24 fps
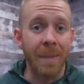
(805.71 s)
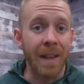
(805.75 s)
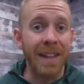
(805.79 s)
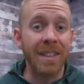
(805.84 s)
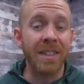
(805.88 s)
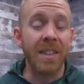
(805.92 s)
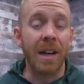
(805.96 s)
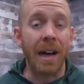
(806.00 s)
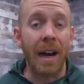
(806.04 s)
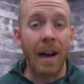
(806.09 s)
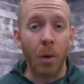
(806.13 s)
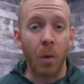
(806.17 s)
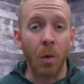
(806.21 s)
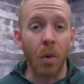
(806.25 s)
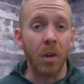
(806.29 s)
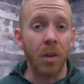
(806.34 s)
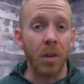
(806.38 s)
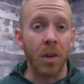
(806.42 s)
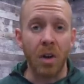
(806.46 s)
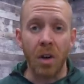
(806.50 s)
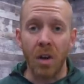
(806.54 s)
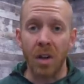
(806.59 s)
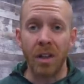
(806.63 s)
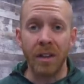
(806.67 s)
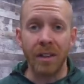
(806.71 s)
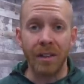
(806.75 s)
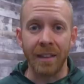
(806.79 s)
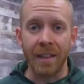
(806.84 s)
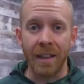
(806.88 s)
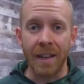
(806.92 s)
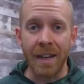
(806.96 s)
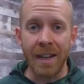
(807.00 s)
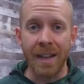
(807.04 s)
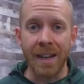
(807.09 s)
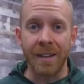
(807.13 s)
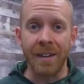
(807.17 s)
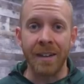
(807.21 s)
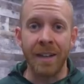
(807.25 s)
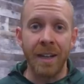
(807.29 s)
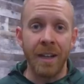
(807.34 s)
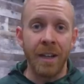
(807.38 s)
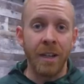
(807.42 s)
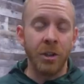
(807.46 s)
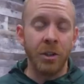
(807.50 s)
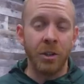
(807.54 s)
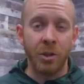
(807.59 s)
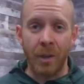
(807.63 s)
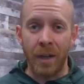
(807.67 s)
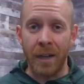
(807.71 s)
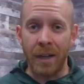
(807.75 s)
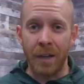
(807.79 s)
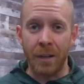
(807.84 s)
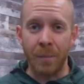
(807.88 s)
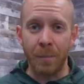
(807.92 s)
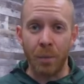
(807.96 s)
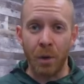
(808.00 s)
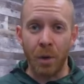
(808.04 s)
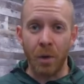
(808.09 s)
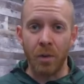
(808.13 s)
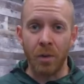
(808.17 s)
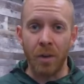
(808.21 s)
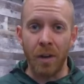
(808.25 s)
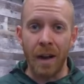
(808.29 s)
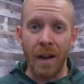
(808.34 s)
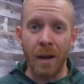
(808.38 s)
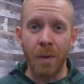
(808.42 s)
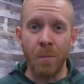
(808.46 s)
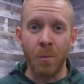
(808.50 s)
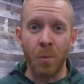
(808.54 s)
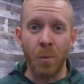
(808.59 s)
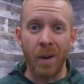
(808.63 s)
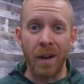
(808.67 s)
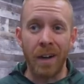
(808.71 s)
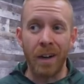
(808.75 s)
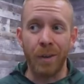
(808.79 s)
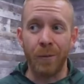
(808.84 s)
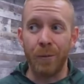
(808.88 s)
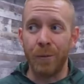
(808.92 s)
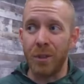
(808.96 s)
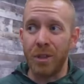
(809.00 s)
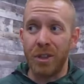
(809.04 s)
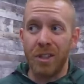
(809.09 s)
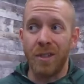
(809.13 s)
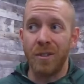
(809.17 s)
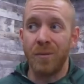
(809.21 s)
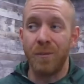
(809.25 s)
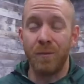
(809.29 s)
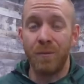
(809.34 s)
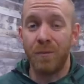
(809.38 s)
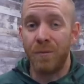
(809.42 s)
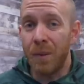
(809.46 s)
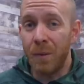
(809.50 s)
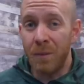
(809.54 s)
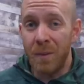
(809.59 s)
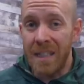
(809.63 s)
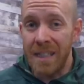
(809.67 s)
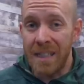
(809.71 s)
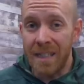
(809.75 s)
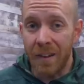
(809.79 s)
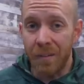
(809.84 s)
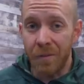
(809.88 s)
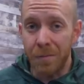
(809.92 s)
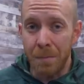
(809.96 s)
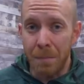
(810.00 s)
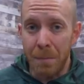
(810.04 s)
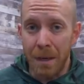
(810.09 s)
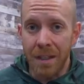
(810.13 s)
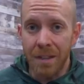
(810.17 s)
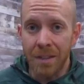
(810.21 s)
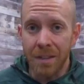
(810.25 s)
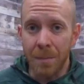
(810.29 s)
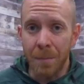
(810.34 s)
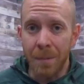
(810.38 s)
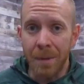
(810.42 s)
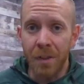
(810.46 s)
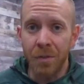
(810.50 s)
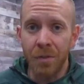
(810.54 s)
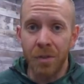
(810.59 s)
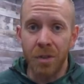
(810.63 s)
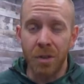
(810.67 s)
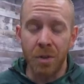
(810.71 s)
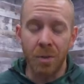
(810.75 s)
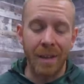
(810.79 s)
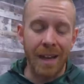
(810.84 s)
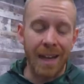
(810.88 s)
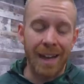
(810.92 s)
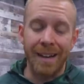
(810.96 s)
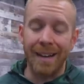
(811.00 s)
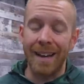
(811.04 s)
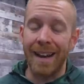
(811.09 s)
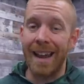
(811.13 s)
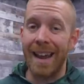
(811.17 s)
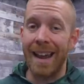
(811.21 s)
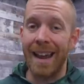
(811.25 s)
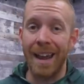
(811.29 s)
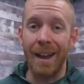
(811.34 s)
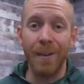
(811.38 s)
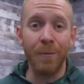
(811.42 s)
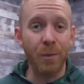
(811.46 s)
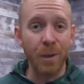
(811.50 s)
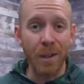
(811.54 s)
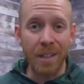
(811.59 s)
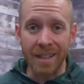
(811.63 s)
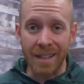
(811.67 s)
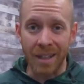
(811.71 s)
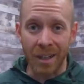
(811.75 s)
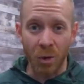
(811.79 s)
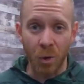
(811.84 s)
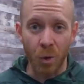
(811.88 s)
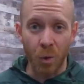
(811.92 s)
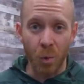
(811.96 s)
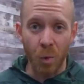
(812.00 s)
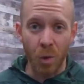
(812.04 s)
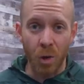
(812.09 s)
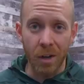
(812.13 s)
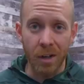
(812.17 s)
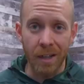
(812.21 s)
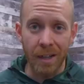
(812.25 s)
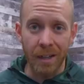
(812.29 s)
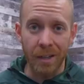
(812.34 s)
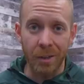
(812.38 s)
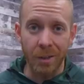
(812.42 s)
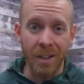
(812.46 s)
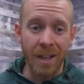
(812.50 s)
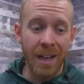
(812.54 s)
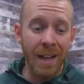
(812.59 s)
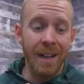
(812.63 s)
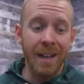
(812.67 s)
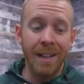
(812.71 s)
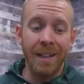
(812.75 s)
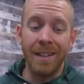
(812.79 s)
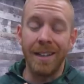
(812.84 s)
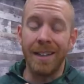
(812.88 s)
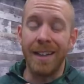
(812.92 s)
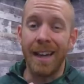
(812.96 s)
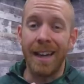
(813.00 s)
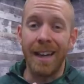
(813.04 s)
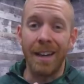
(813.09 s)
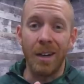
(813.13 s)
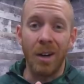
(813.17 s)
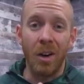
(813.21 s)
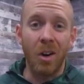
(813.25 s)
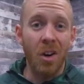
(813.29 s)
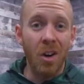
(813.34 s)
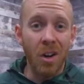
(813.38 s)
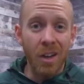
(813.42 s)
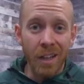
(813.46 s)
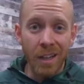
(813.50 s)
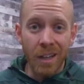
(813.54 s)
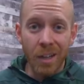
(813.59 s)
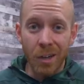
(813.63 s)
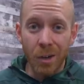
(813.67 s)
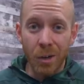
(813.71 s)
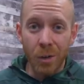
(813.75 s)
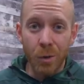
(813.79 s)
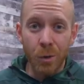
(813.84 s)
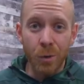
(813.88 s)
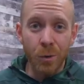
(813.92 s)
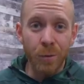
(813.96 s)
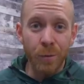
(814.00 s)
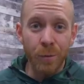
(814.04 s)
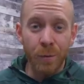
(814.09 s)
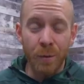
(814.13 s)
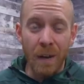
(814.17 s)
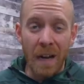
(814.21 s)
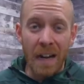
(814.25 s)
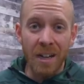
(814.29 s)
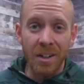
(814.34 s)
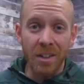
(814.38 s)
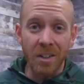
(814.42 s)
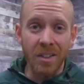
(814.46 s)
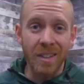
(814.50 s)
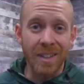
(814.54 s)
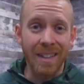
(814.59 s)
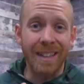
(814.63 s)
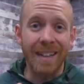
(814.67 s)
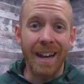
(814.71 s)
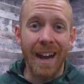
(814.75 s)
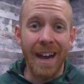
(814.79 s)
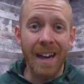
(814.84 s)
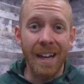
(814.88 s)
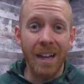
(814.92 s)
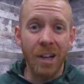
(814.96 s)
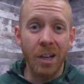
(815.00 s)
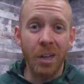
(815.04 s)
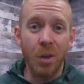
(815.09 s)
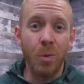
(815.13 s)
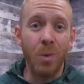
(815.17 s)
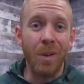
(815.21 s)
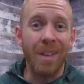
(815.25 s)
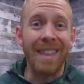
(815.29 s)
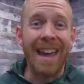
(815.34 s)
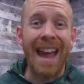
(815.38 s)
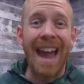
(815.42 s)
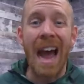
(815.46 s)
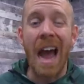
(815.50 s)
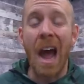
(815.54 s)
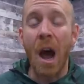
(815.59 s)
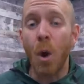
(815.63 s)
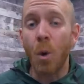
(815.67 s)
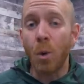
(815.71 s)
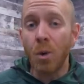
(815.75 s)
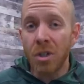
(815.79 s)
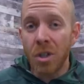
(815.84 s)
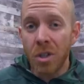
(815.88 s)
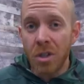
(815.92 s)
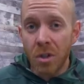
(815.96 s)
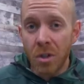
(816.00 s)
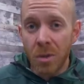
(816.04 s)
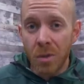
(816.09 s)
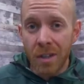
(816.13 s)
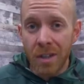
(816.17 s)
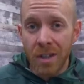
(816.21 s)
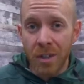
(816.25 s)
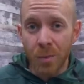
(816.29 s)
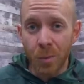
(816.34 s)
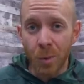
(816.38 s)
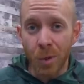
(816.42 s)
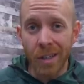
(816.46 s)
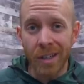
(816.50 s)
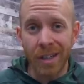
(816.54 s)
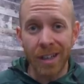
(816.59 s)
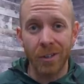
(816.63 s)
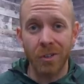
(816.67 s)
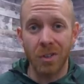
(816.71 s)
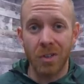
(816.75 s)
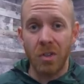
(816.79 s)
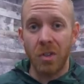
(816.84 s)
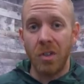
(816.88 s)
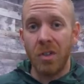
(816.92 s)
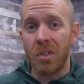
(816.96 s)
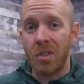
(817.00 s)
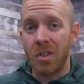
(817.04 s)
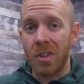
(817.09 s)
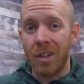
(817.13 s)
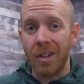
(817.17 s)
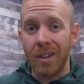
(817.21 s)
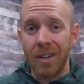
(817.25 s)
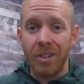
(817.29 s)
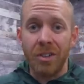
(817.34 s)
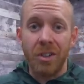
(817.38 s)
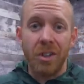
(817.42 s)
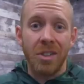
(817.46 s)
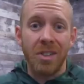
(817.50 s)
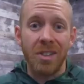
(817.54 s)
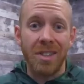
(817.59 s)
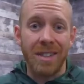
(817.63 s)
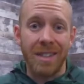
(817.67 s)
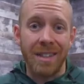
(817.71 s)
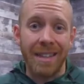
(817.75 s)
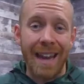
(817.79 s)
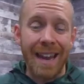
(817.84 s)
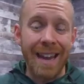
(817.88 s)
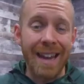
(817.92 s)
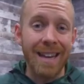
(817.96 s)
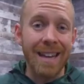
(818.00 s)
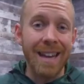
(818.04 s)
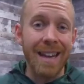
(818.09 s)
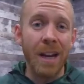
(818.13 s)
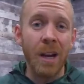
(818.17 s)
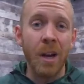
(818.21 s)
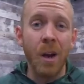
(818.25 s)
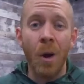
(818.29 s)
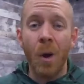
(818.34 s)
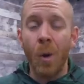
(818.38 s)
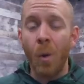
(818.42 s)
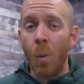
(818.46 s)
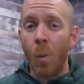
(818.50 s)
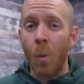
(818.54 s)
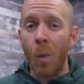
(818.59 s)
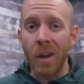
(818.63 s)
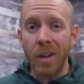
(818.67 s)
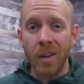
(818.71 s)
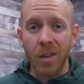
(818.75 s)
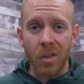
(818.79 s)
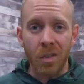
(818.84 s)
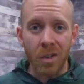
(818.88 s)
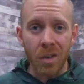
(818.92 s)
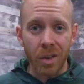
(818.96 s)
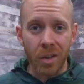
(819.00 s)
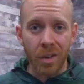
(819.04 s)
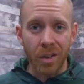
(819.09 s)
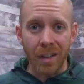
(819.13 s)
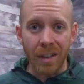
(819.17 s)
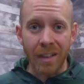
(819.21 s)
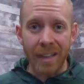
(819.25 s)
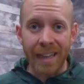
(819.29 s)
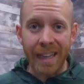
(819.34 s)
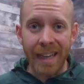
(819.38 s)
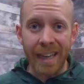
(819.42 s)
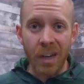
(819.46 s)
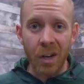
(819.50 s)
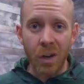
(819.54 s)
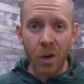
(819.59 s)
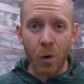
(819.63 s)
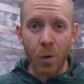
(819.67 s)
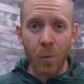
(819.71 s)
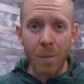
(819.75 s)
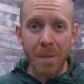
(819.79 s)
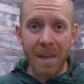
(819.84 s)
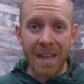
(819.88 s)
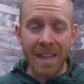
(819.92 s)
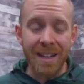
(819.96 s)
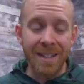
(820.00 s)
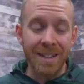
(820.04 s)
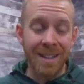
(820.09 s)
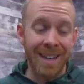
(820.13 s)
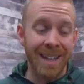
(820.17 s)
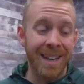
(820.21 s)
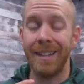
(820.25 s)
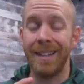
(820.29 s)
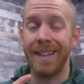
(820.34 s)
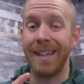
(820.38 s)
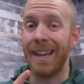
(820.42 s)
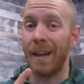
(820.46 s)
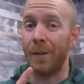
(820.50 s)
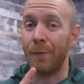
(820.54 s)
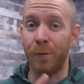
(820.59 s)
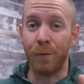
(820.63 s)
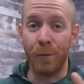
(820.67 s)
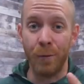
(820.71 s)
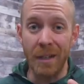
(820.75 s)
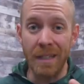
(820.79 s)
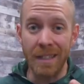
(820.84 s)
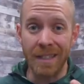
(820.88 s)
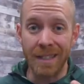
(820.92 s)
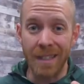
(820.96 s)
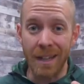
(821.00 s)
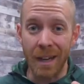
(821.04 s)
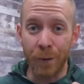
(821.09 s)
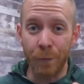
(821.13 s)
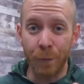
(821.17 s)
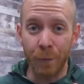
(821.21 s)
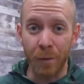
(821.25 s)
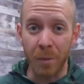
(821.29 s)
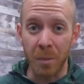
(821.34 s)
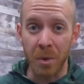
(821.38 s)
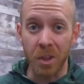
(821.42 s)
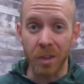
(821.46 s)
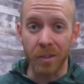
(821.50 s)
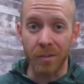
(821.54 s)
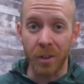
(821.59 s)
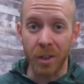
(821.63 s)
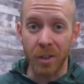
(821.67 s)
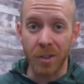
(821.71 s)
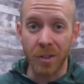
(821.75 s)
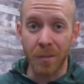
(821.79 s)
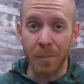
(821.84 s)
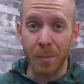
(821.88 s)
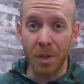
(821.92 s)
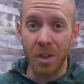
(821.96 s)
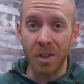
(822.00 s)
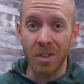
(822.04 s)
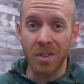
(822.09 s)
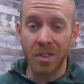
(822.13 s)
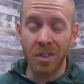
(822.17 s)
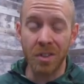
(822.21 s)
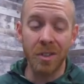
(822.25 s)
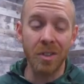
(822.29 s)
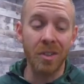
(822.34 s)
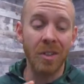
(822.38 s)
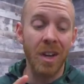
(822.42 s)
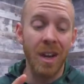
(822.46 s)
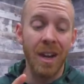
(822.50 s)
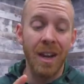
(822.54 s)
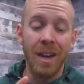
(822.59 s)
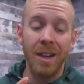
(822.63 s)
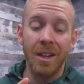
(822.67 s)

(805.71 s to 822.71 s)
That's our online training program where for just $57 a month, you get every single workout. You get audio files guiding you with how to do these workouts, so you start understanding what all the lingo means. You get free stuff from all of our sponsors.